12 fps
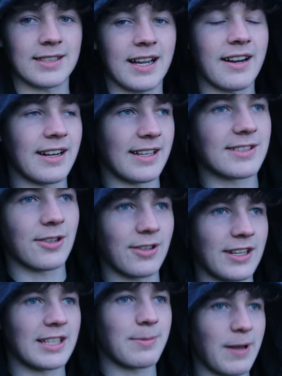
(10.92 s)
Saturday and
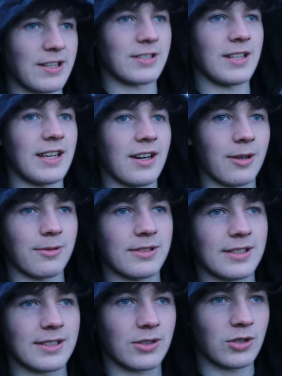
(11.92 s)
Sunday especially, I
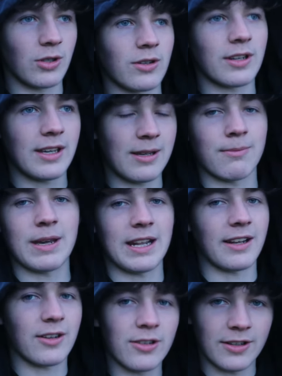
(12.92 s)
was stuck in
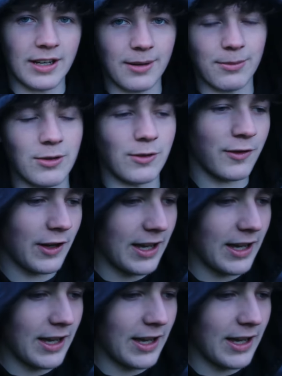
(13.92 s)
bed. I could not move.